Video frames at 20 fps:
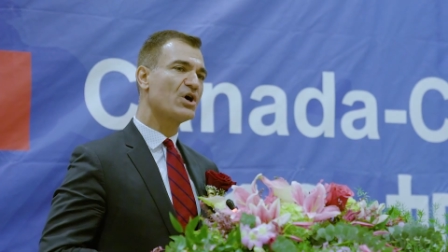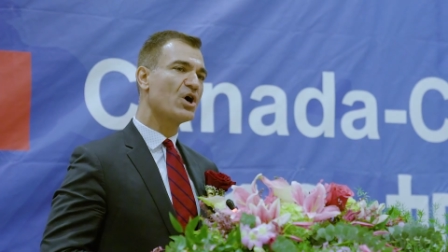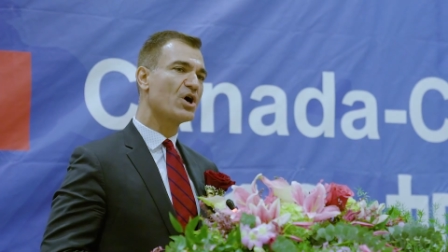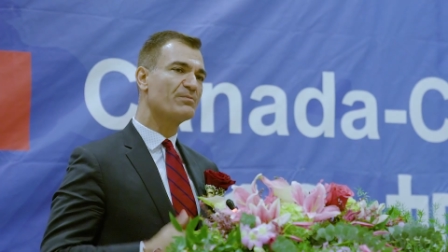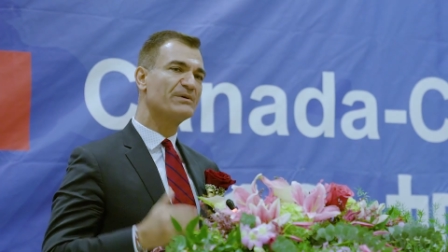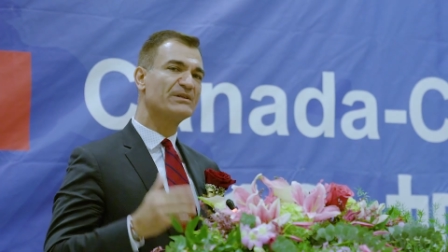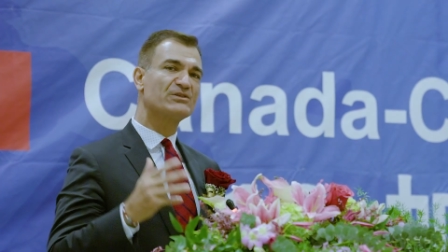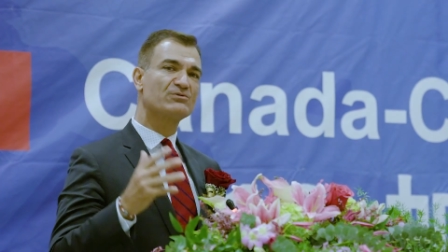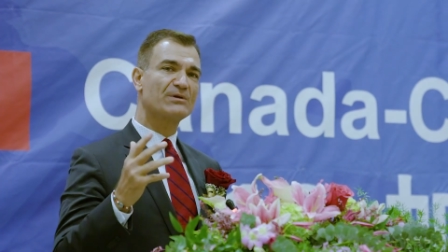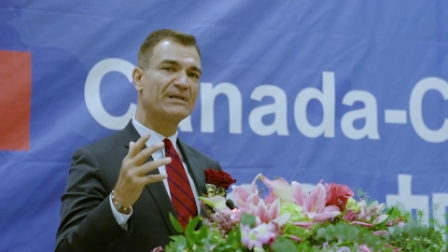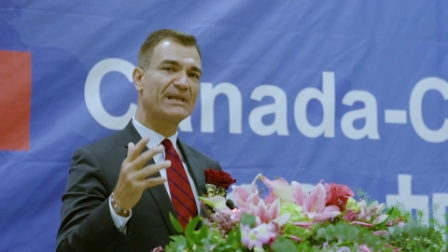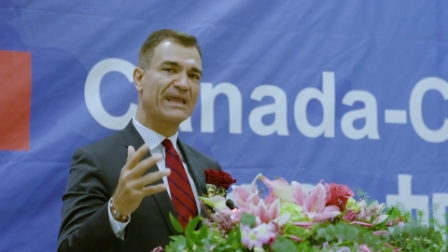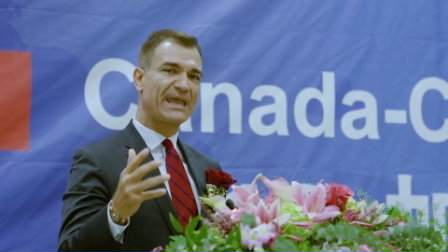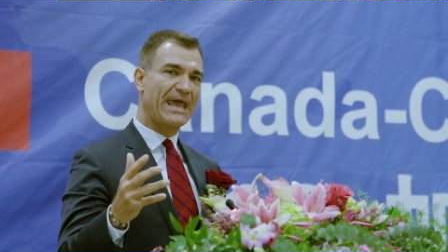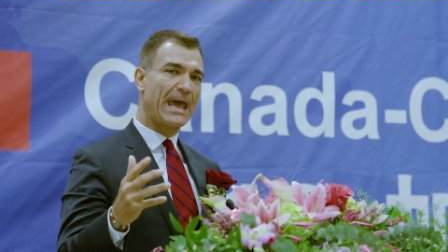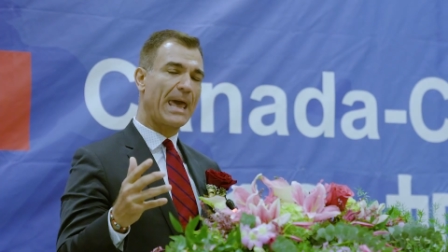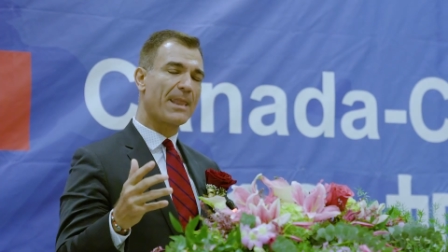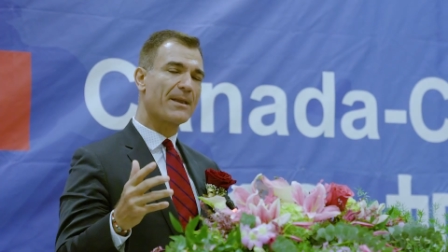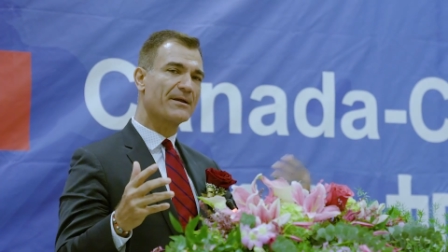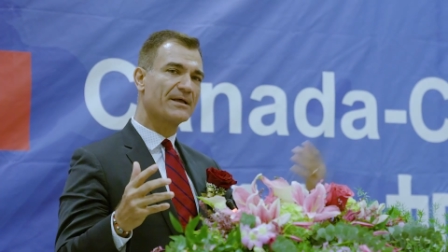are between
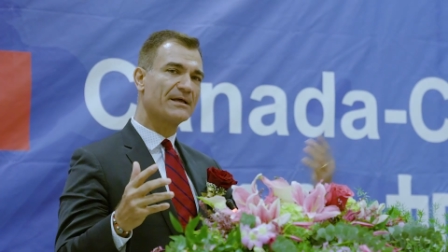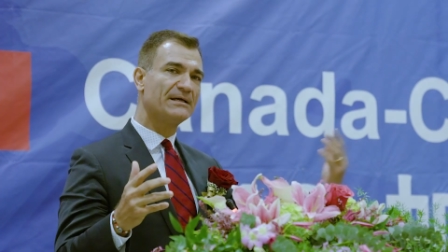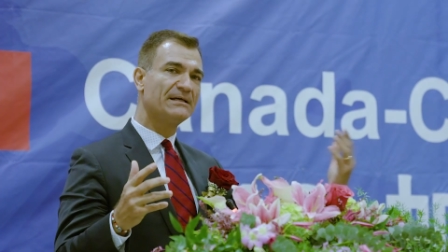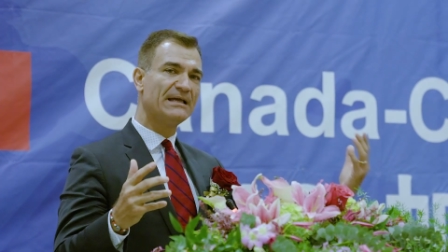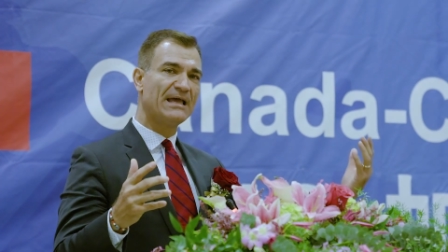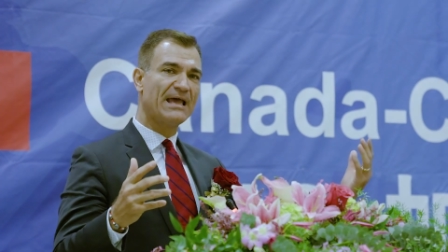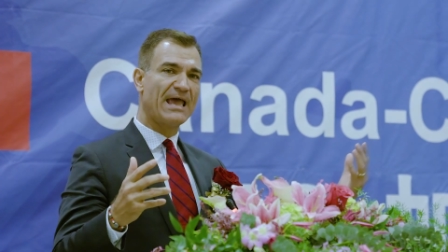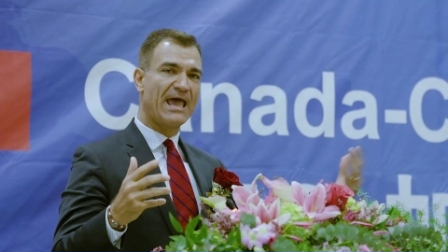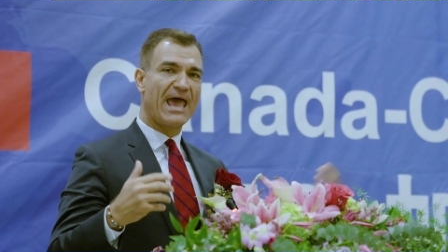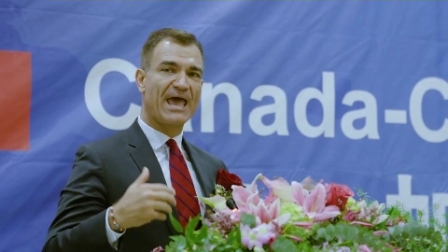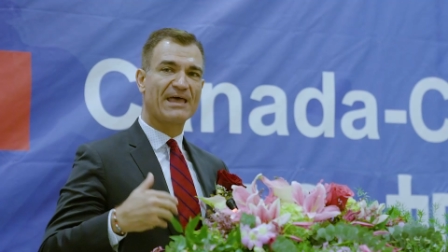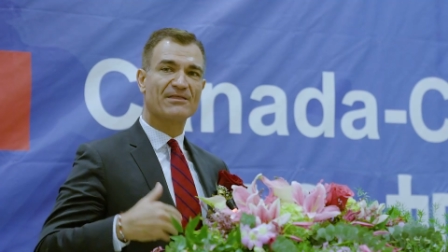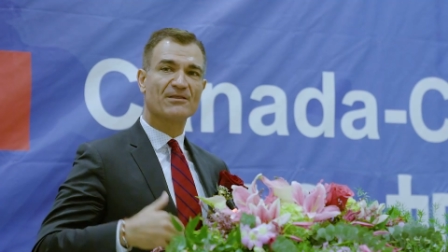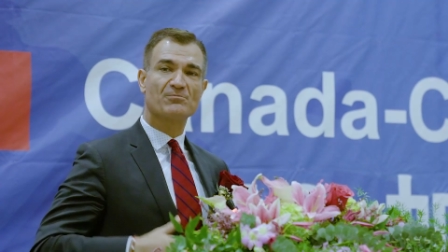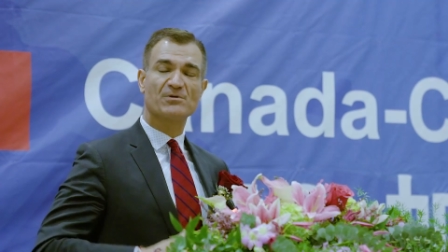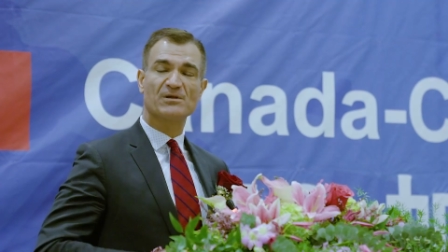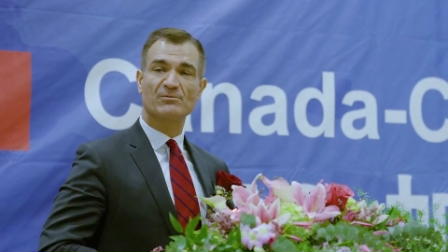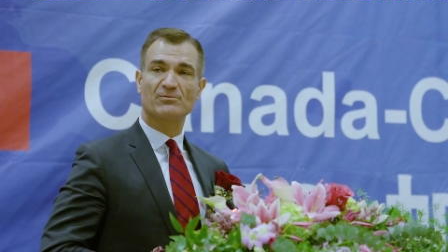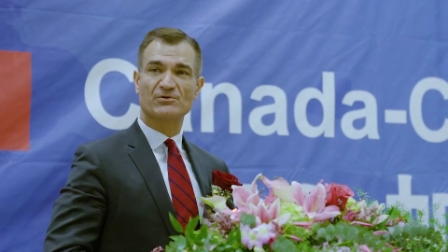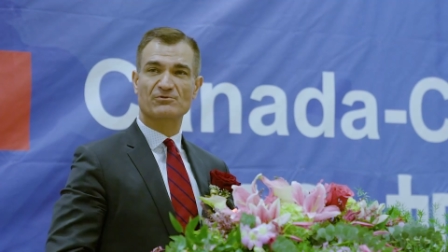Canada and the
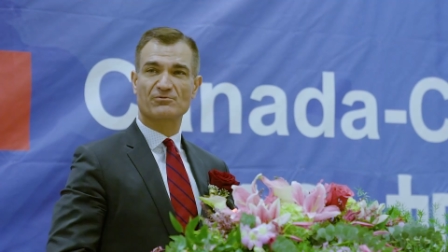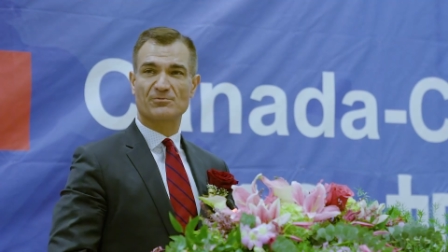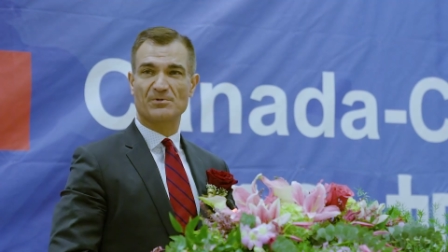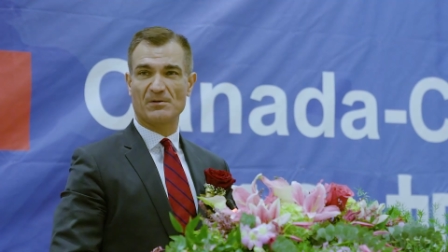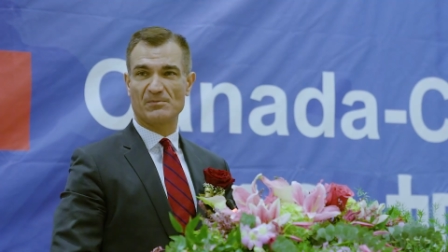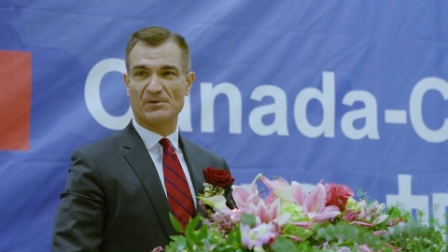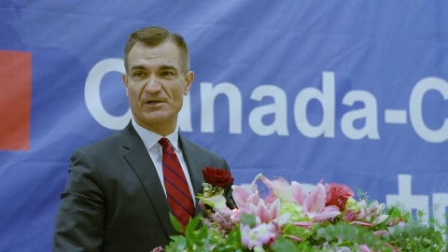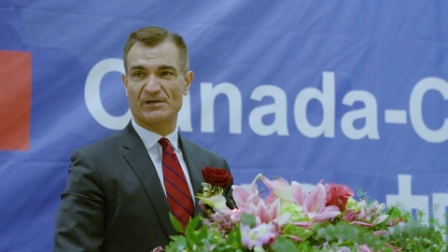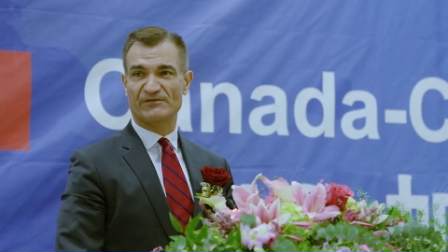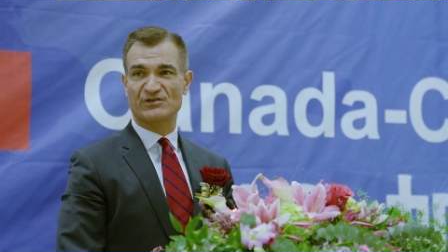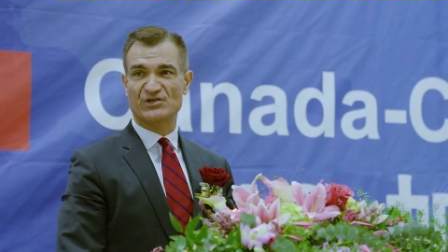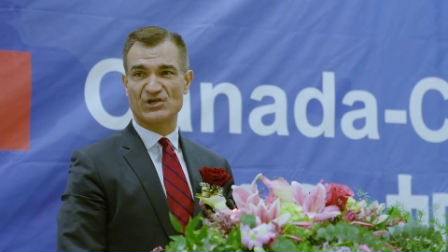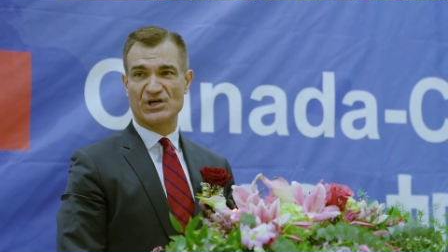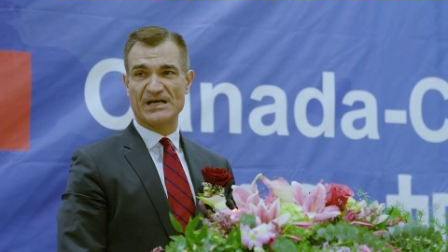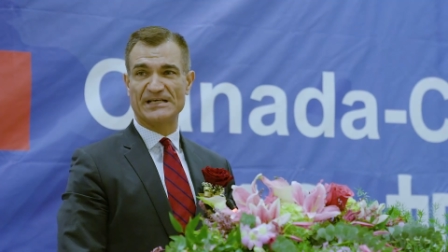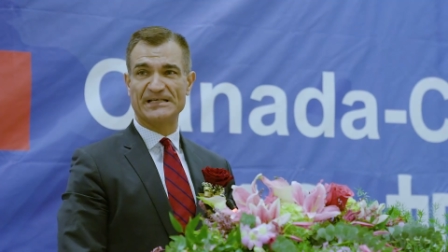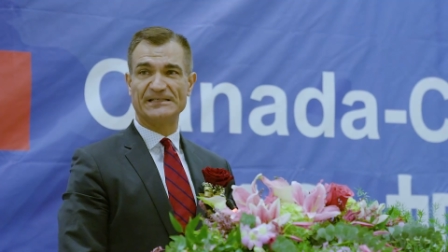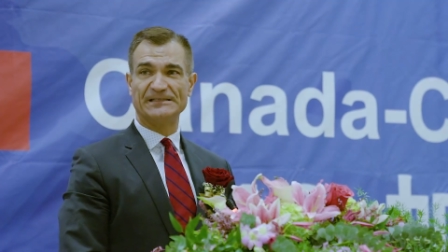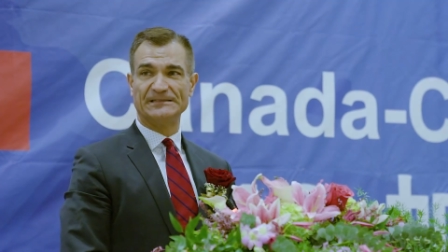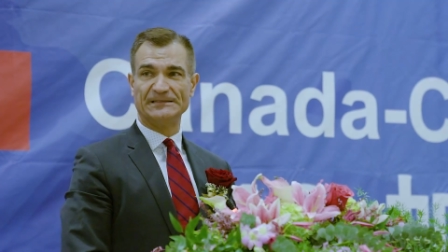People's Republic of
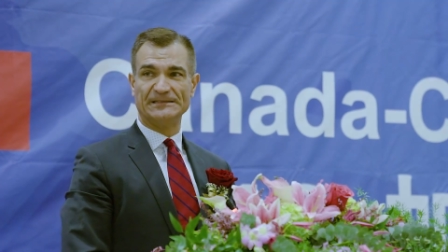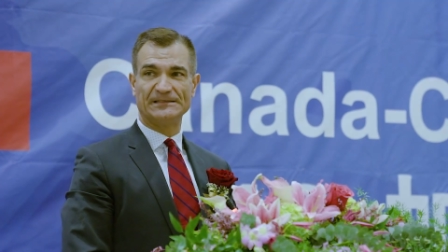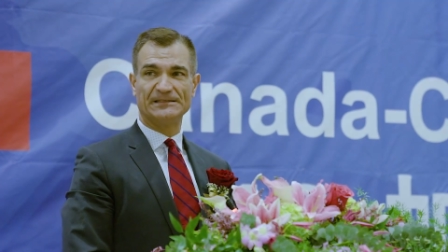China.